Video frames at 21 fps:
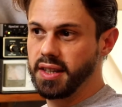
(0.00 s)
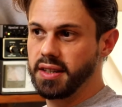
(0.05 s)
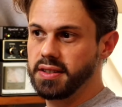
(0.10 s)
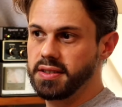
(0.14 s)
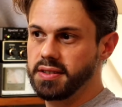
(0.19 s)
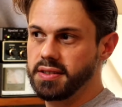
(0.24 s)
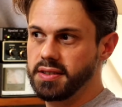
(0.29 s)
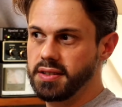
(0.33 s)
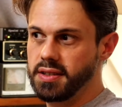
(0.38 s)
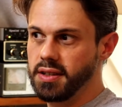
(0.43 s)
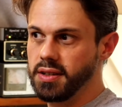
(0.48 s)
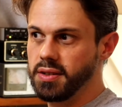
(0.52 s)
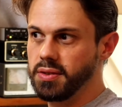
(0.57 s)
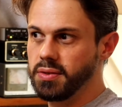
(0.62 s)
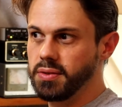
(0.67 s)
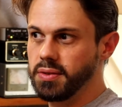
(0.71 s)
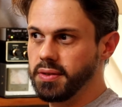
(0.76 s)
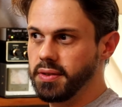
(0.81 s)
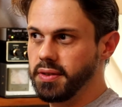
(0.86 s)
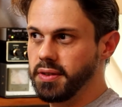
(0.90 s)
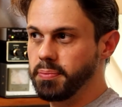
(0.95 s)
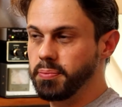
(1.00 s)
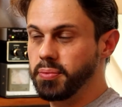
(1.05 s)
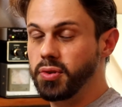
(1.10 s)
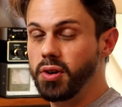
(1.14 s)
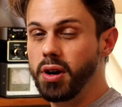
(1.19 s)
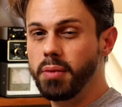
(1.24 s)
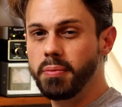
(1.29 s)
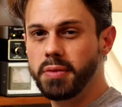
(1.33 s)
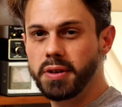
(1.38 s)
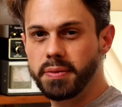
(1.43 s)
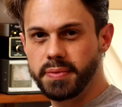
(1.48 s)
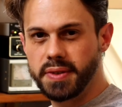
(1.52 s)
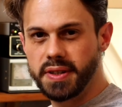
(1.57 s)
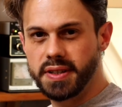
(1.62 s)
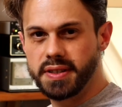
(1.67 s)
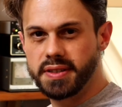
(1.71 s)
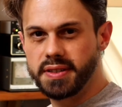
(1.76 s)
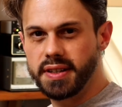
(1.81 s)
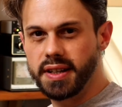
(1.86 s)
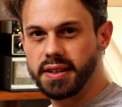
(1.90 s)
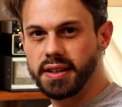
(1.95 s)
So the problem
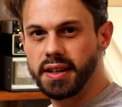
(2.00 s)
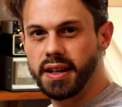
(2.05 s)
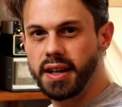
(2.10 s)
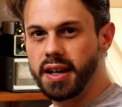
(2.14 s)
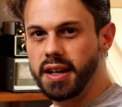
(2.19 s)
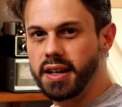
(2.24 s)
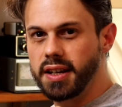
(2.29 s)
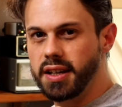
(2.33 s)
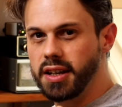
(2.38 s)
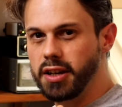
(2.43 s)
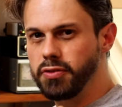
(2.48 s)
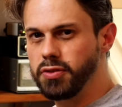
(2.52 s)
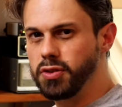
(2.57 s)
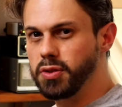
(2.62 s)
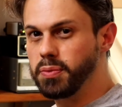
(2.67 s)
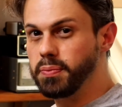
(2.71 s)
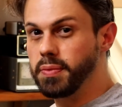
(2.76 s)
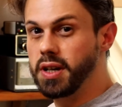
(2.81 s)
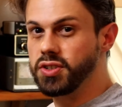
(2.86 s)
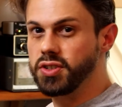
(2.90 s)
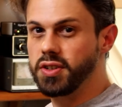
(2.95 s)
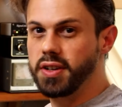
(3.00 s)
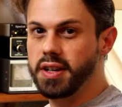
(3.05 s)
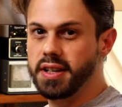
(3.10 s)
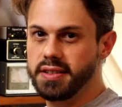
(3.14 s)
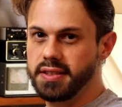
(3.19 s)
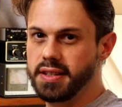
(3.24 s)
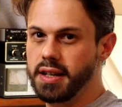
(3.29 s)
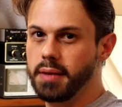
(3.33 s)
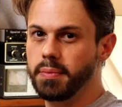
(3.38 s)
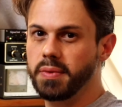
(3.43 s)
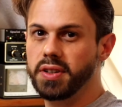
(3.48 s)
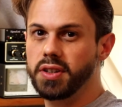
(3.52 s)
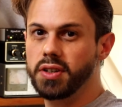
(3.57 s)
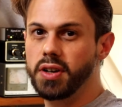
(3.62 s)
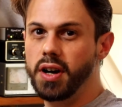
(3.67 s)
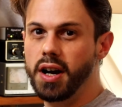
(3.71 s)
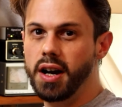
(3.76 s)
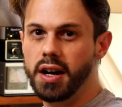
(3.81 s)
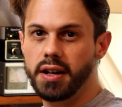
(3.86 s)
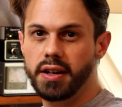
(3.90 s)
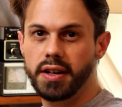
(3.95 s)
is that if you measure
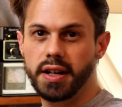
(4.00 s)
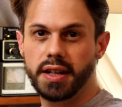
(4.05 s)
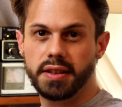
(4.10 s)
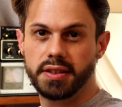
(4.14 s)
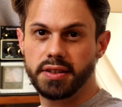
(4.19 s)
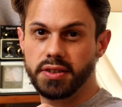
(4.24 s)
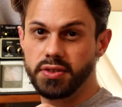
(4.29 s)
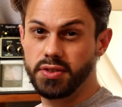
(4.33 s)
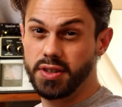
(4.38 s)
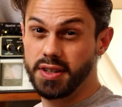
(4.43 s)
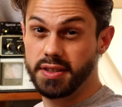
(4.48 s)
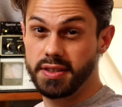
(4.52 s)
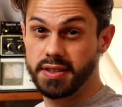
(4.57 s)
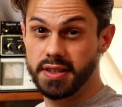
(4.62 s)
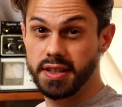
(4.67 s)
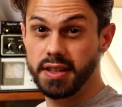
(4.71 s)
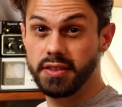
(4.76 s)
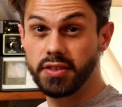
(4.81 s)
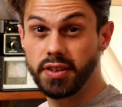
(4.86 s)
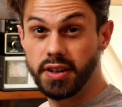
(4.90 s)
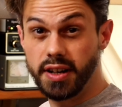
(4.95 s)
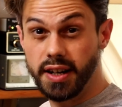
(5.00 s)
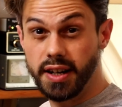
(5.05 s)
SWR at the transceiver